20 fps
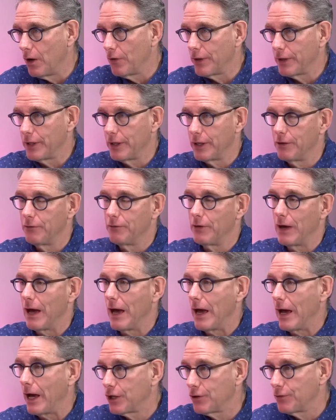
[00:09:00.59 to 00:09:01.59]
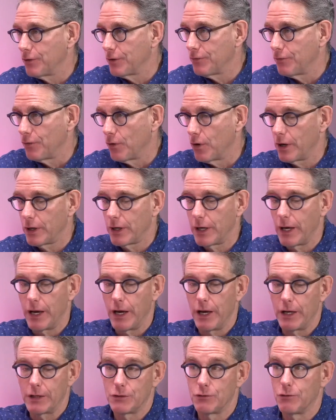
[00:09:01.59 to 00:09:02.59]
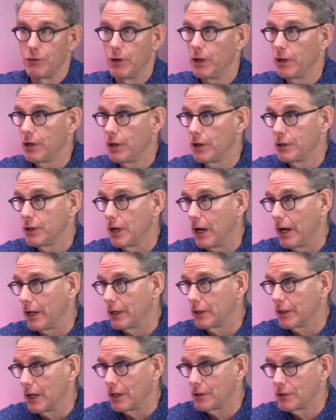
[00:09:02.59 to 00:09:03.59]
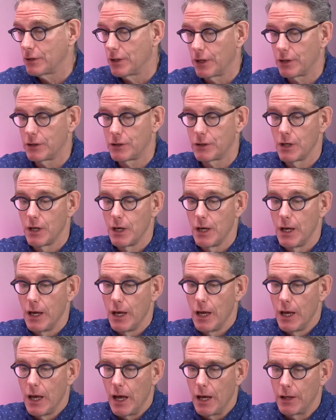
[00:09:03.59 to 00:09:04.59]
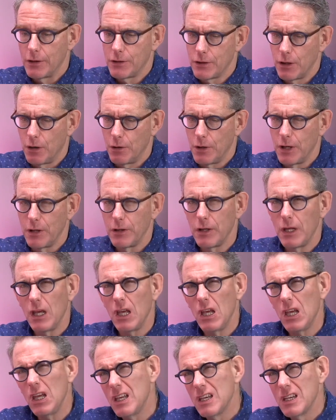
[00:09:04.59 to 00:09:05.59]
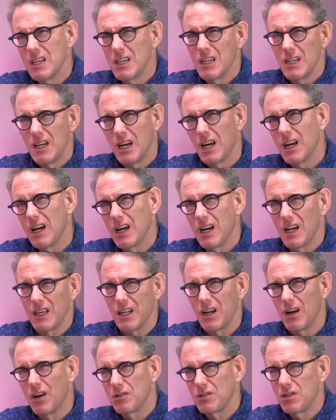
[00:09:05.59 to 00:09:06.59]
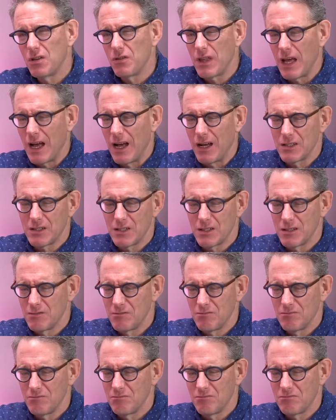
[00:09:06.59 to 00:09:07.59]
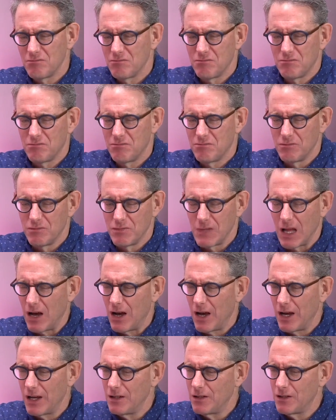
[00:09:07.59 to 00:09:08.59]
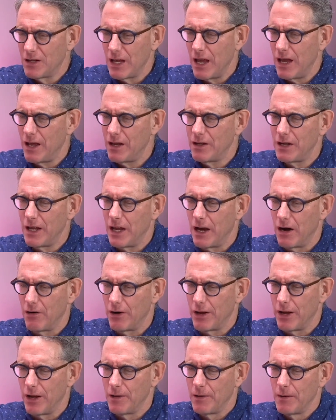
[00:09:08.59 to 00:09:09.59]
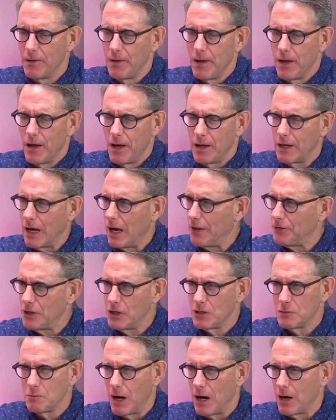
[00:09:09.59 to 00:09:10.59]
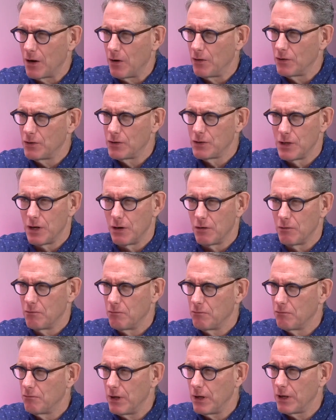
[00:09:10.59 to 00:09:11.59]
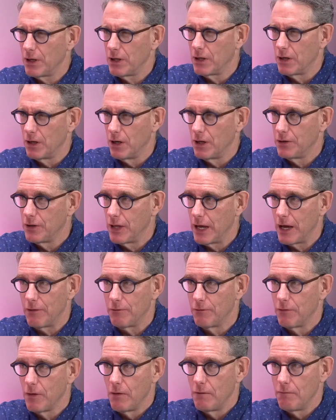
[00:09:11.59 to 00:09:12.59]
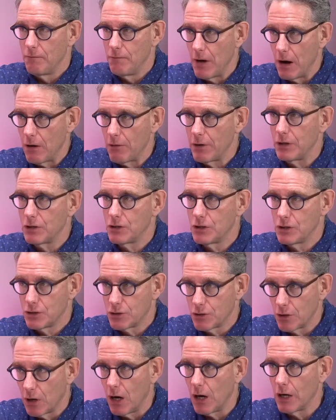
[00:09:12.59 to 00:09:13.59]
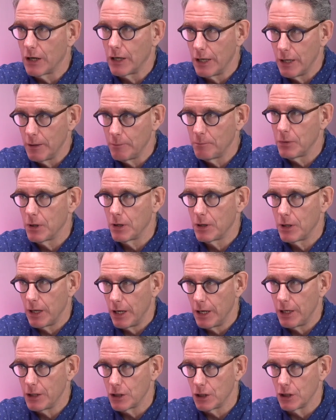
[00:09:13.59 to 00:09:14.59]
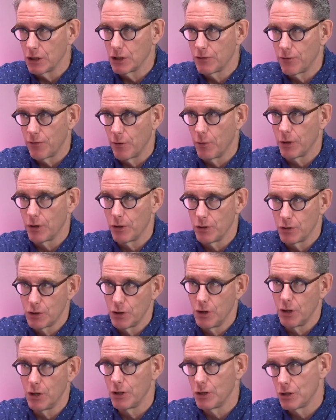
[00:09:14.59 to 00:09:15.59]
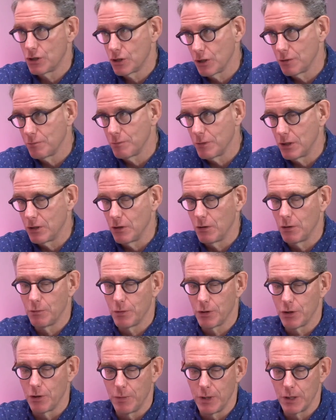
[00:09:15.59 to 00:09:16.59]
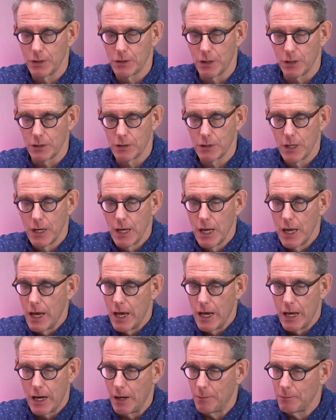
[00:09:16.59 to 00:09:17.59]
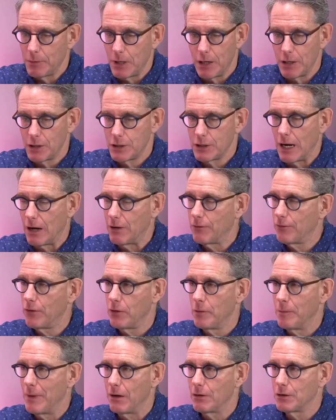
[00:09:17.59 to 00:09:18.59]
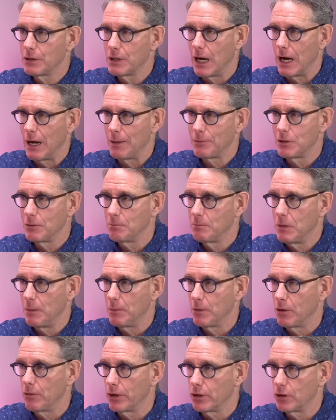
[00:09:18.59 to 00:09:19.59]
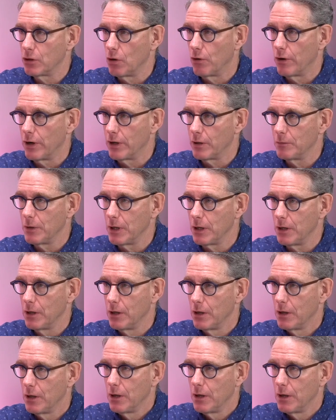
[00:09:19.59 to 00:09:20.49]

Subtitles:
They can give accurate forecasts, really good diagnostics. And so in the 2009-10 area, got these models. They're really good. They have very strong implications for what you should and shouldn't be doing with your business. And I'm kind of shouting from the mountaintops, and people are ignoring me.